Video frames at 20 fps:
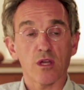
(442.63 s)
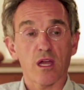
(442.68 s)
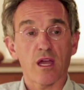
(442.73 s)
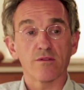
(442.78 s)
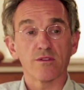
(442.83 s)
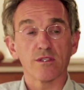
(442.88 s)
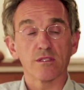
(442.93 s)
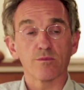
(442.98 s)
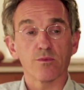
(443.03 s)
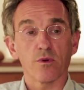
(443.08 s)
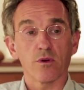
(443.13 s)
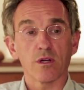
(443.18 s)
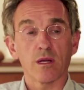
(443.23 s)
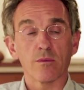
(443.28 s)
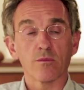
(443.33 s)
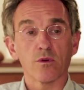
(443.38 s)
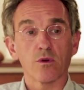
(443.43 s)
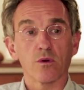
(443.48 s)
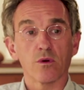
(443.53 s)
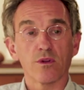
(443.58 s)
have this
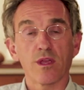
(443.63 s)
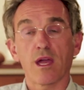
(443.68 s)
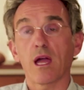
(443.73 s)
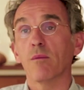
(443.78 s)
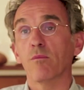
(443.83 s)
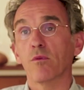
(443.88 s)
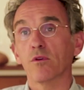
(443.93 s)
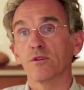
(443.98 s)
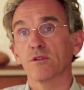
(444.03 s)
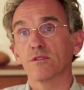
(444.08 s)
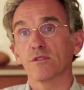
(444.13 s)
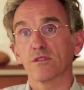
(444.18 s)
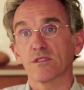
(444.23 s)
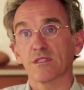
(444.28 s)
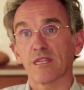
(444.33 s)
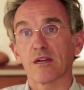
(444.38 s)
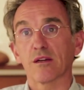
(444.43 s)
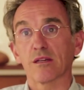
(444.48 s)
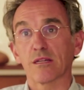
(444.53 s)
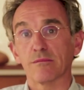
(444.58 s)
program called the Harmonious
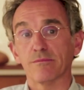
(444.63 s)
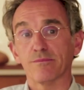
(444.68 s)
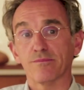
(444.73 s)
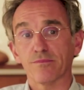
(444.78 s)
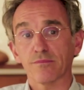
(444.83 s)
Society.